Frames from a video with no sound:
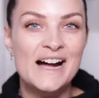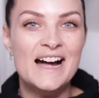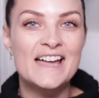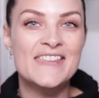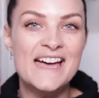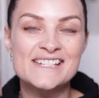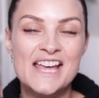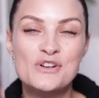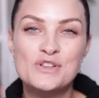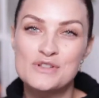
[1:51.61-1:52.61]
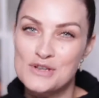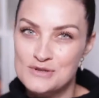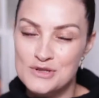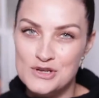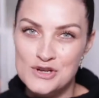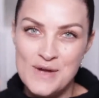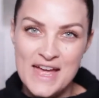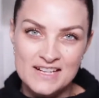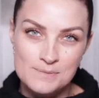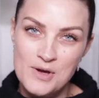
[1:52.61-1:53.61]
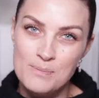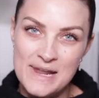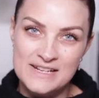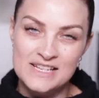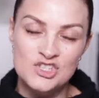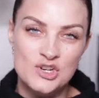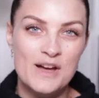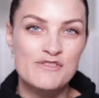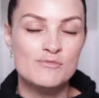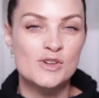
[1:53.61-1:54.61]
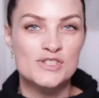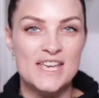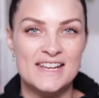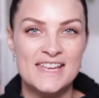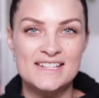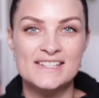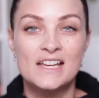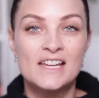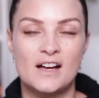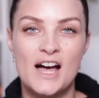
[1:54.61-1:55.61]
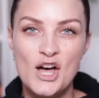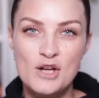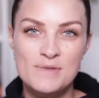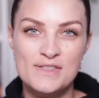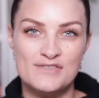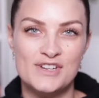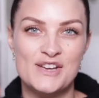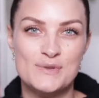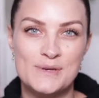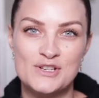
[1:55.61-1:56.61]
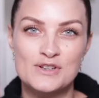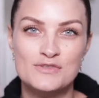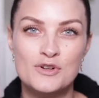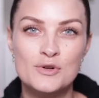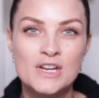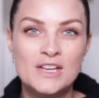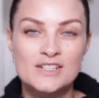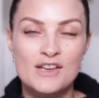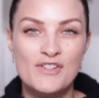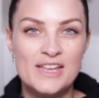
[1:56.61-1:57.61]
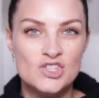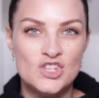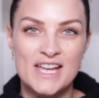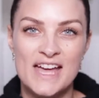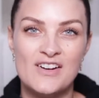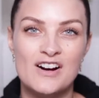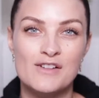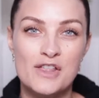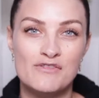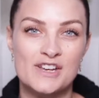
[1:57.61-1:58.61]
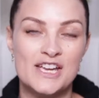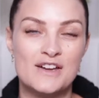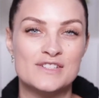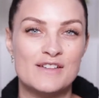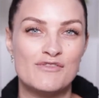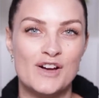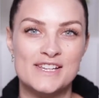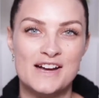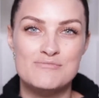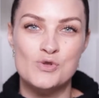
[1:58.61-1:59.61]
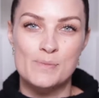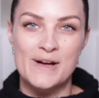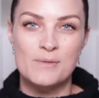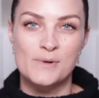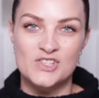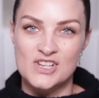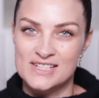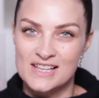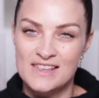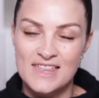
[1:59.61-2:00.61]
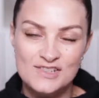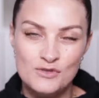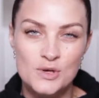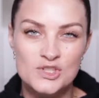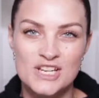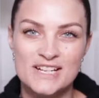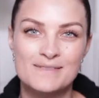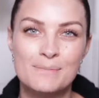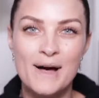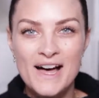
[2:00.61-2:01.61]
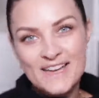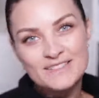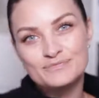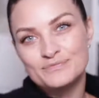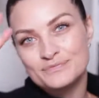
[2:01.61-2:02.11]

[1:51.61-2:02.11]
And that is how you use the new Expert Blending Duo from Real Techniques. I hope that this video has been useful. Don't forget to check out our other videos and find out more about our brushes. Thanks for watching. Bye!